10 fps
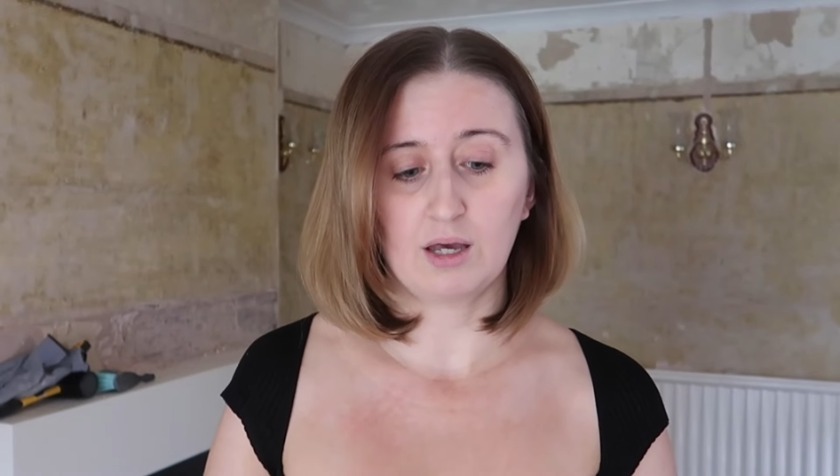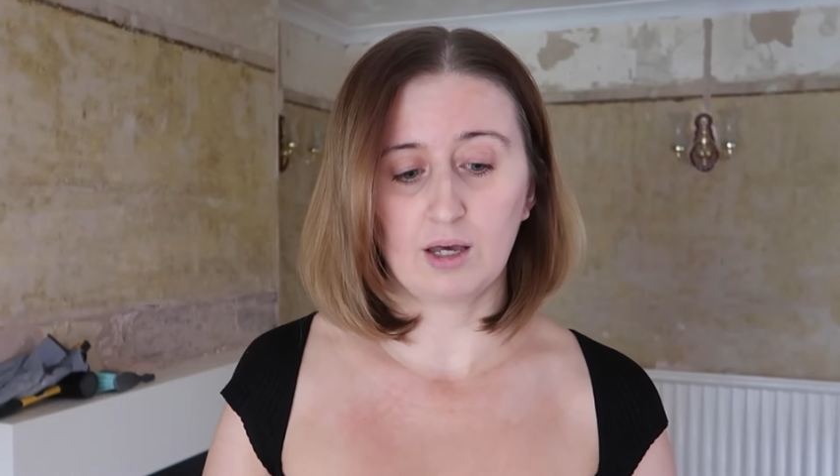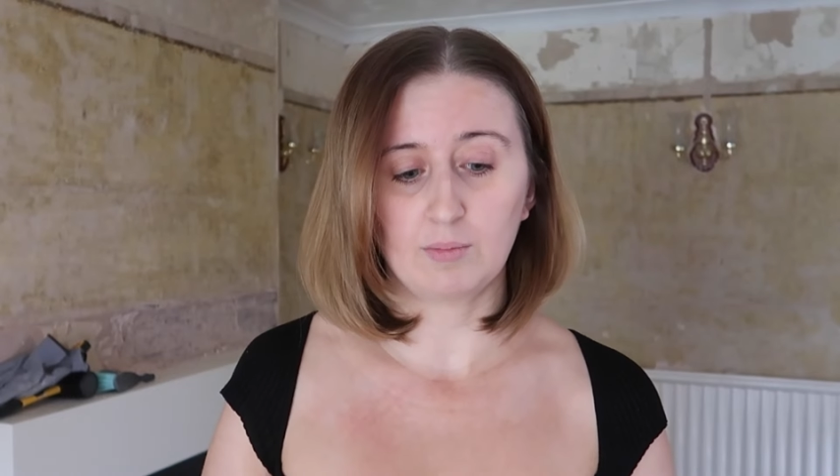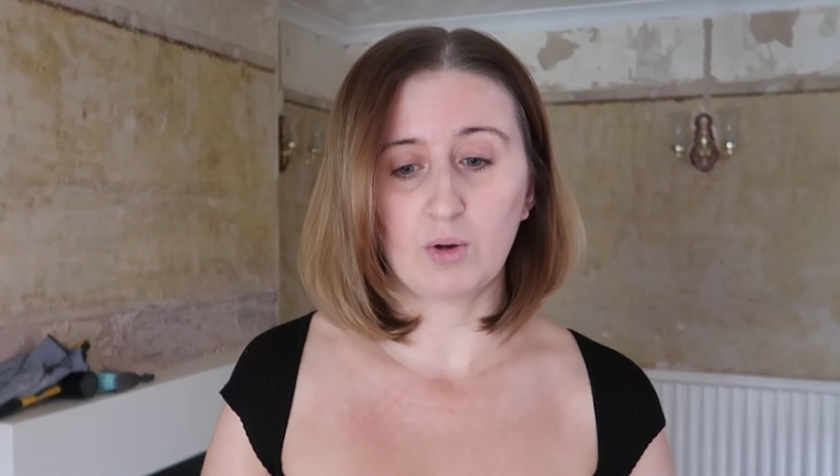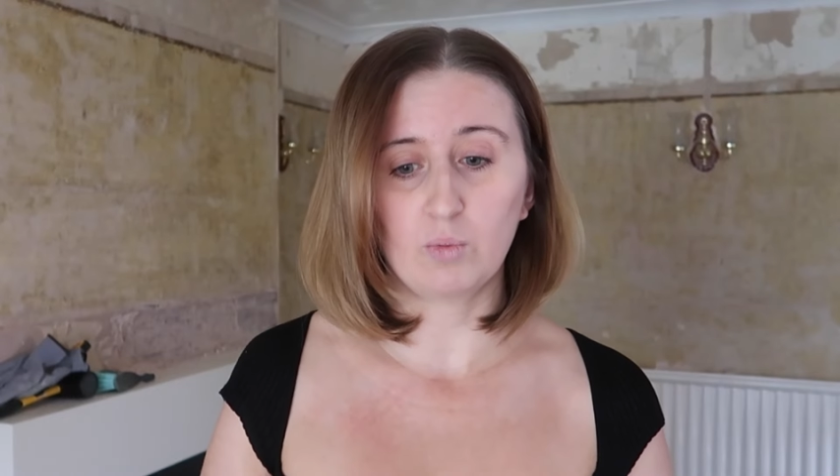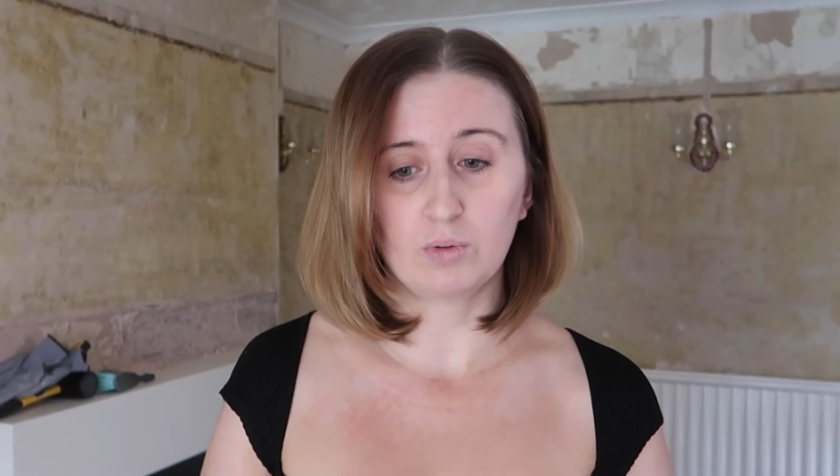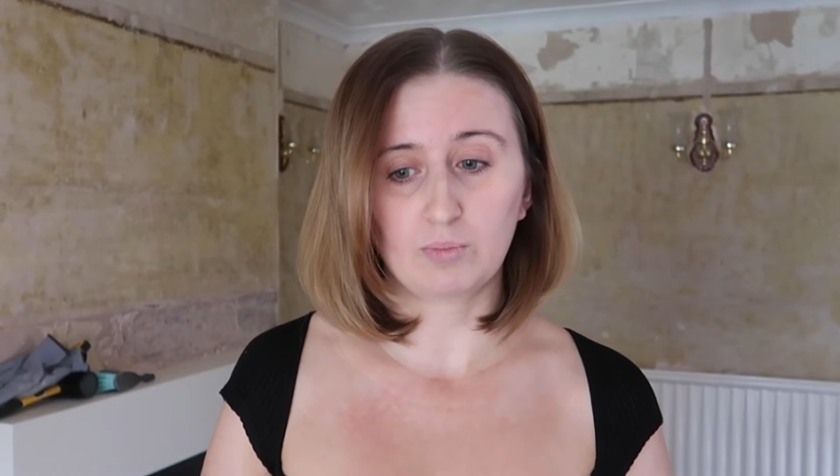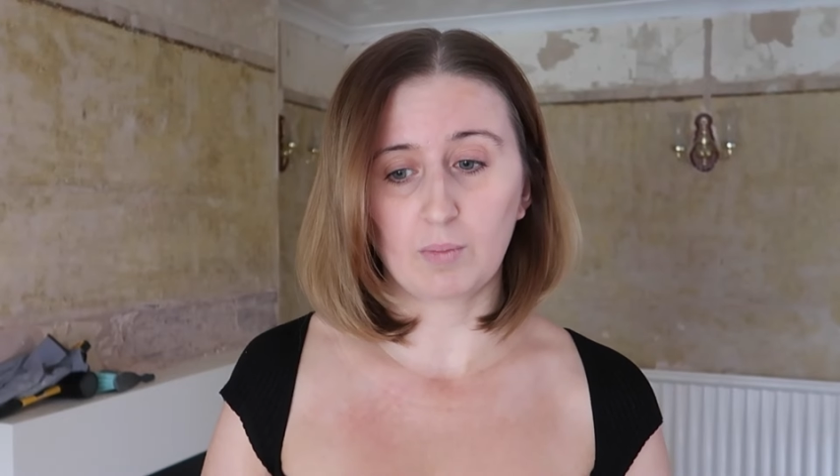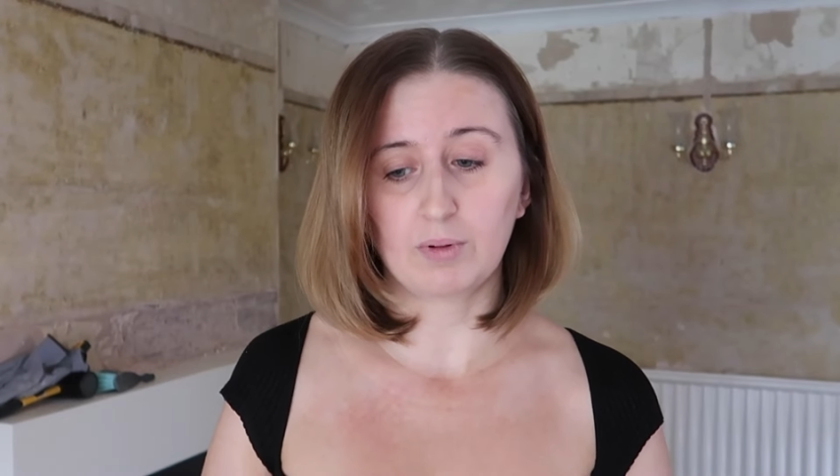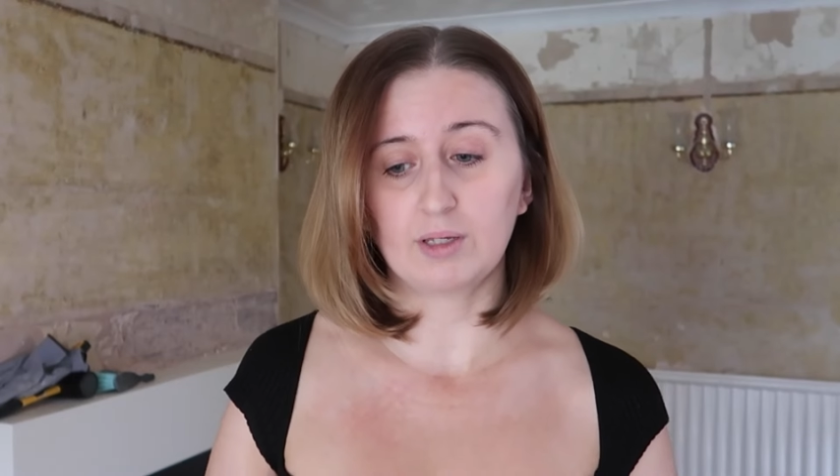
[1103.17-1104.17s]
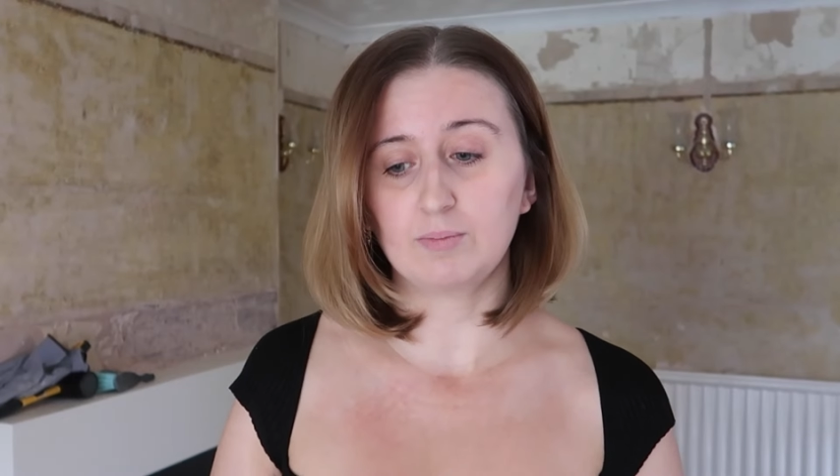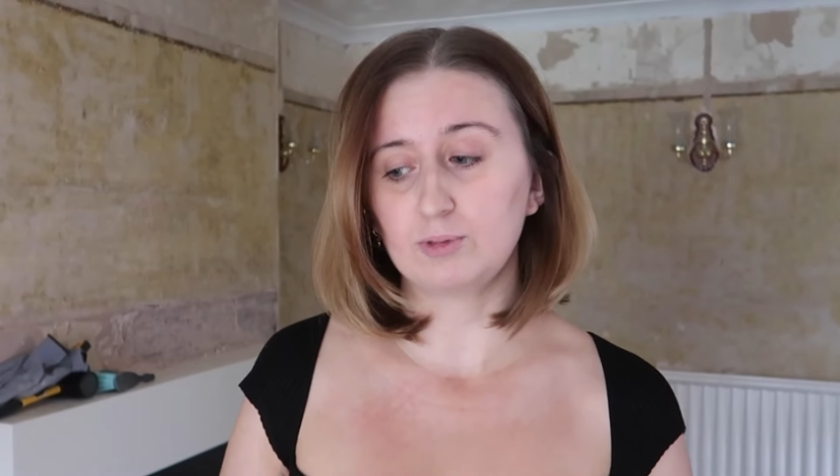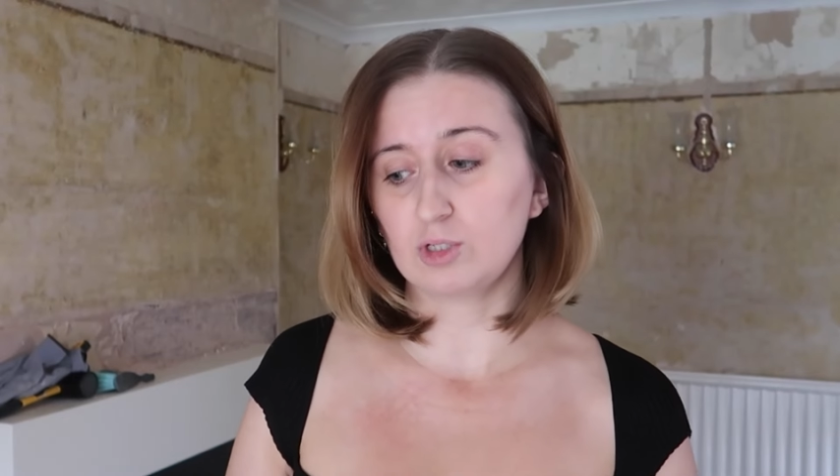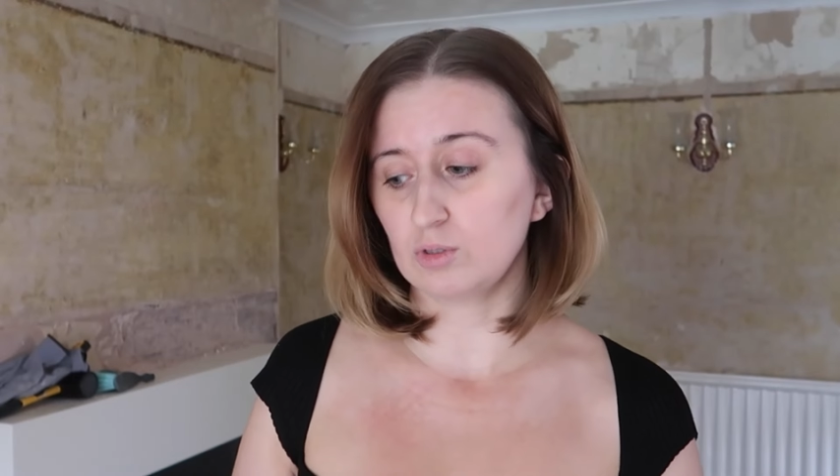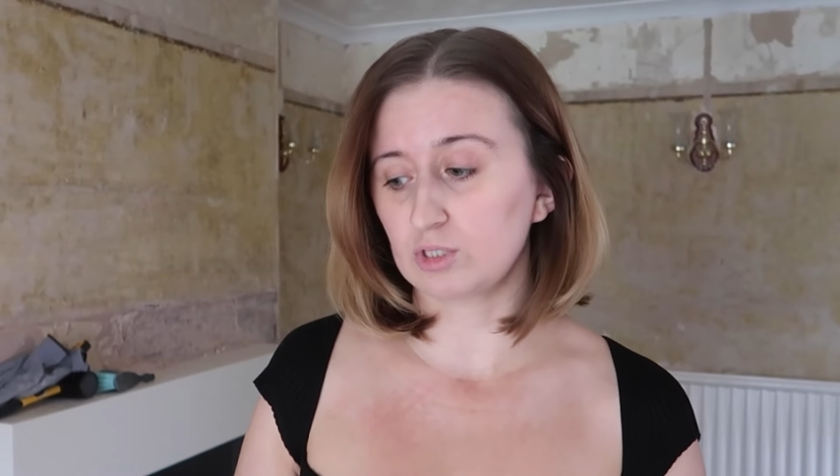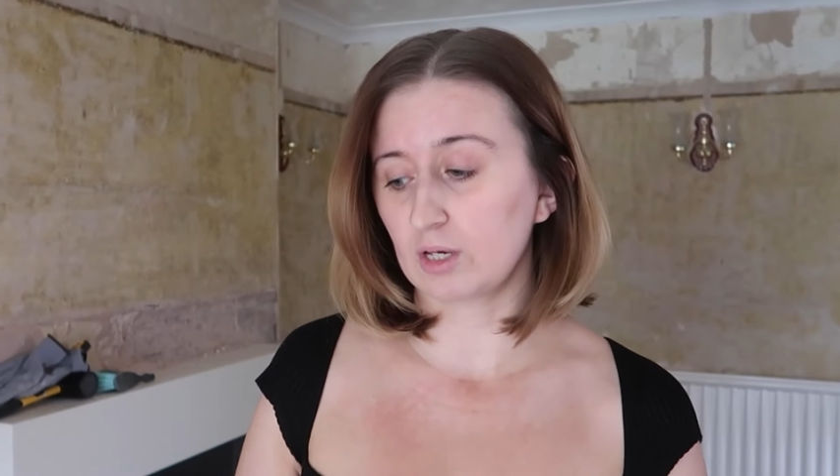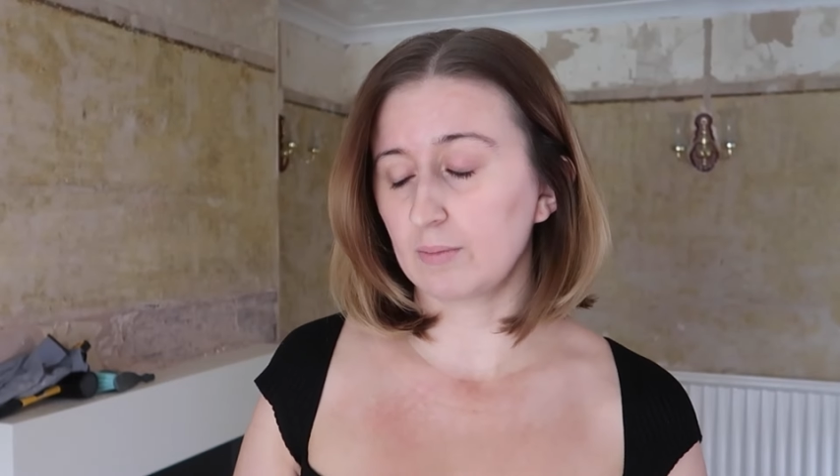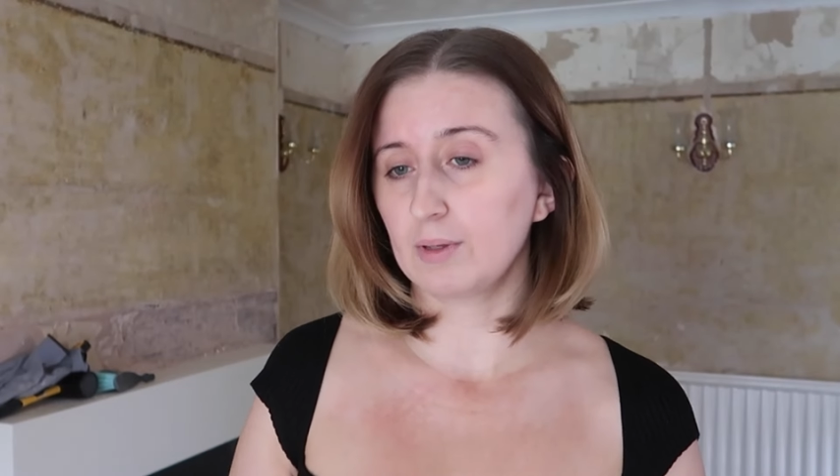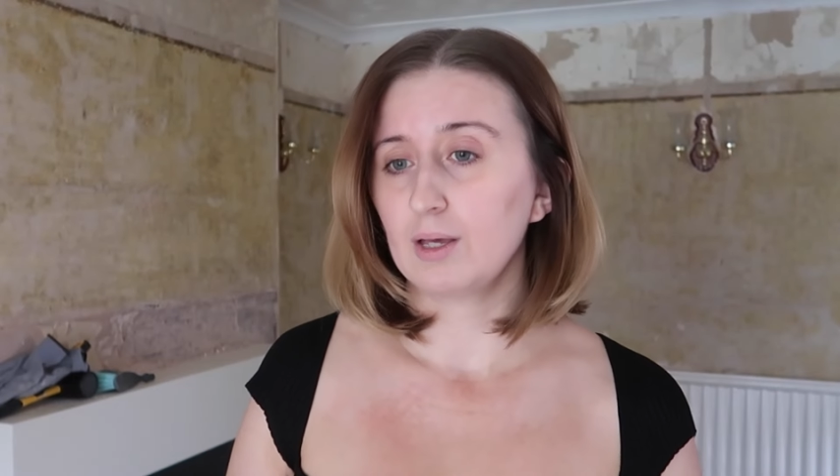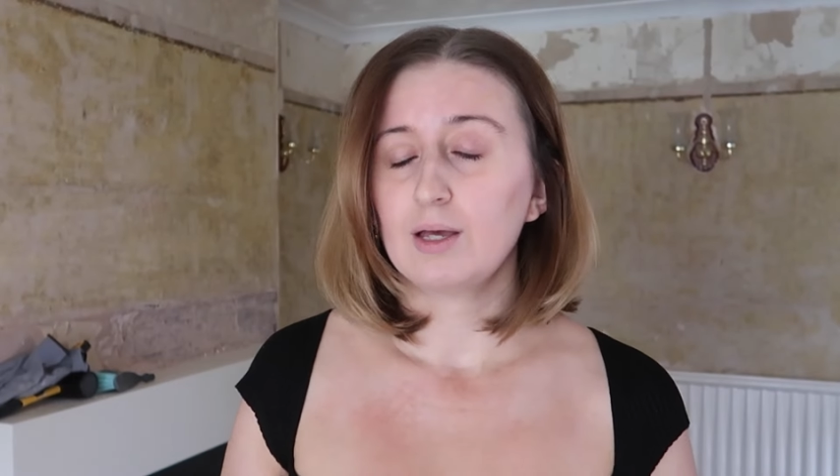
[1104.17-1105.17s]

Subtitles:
I will probably do some